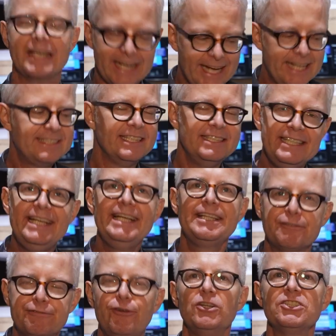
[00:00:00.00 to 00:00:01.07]
It's indeed
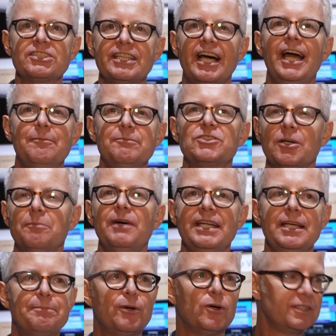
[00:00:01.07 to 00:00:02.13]
the first time
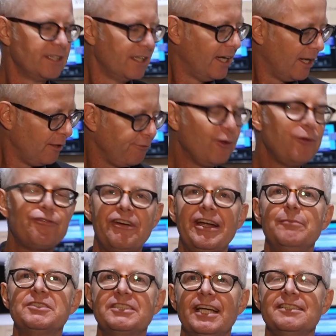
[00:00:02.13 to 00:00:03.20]
somebody put a
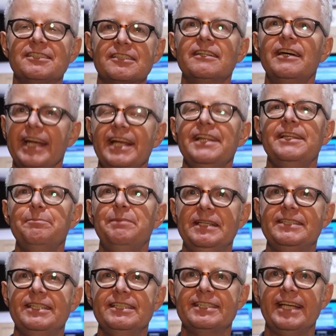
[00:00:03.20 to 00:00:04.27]
full-frame sensor in the
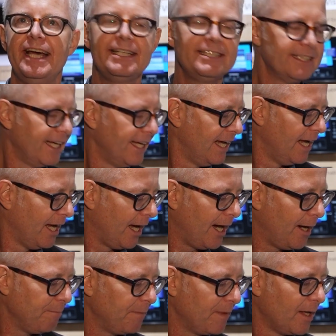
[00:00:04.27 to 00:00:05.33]
PTZ.
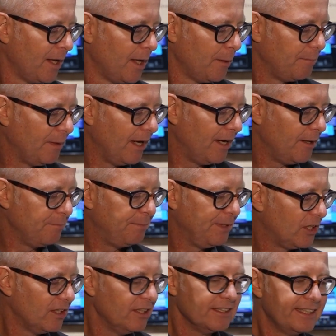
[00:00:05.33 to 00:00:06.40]

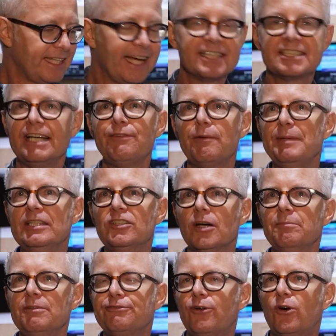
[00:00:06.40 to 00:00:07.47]
Because that has never been done
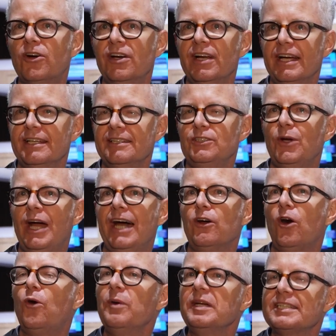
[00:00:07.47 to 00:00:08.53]
before. You had
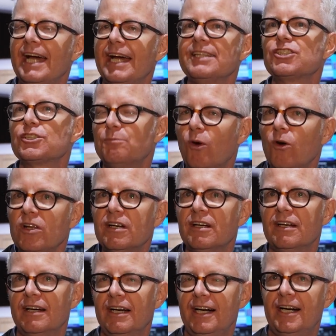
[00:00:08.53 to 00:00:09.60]
always had
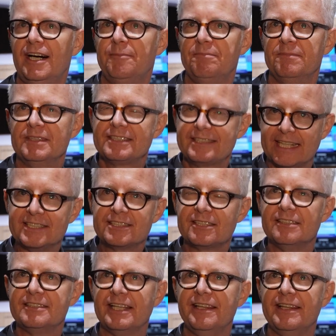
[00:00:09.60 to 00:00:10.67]
smaller
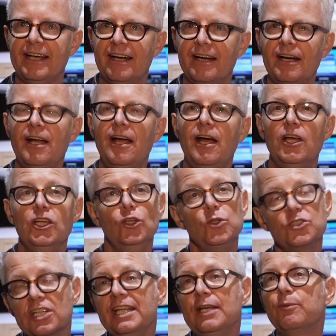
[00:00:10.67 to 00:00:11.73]
sensors in there,
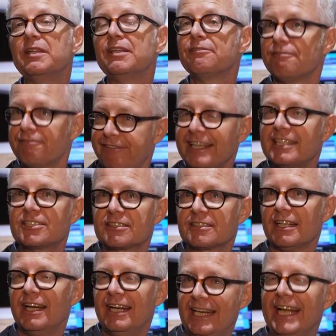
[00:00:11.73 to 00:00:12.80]
usually with fixed
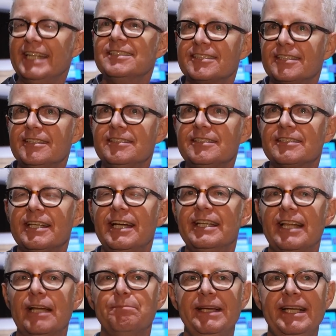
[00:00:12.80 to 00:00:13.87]
lenses.
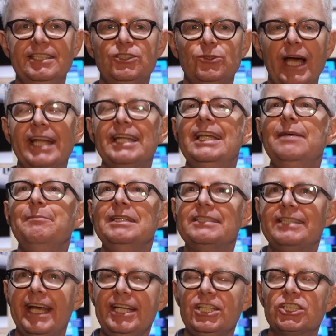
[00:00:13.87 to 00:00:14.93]
That means you had a
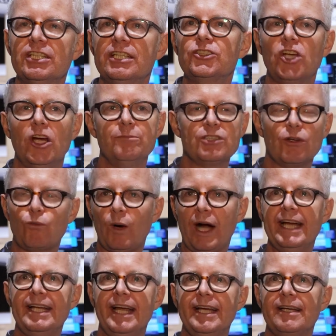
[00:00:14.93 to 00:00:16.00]
limitation in terms of
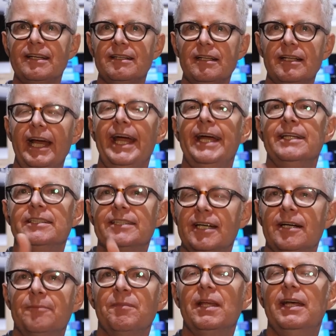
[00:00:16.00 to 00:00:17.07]
wide angle
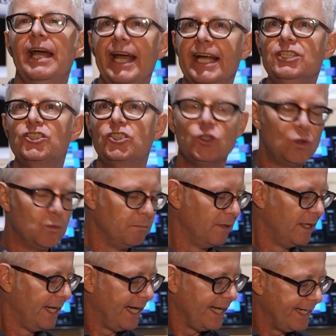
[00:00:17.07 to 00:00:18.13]
and zoom.
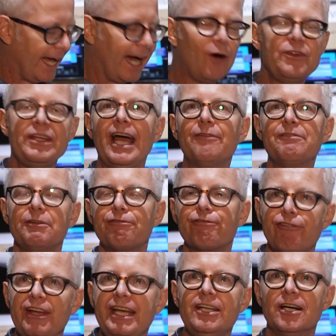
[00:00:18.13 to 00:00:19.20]
Now you have the
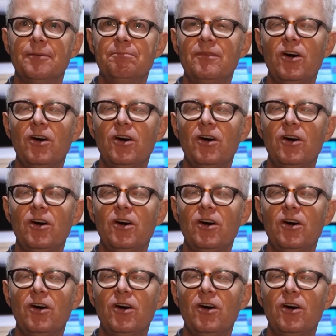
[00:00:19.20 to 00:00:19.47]
freedom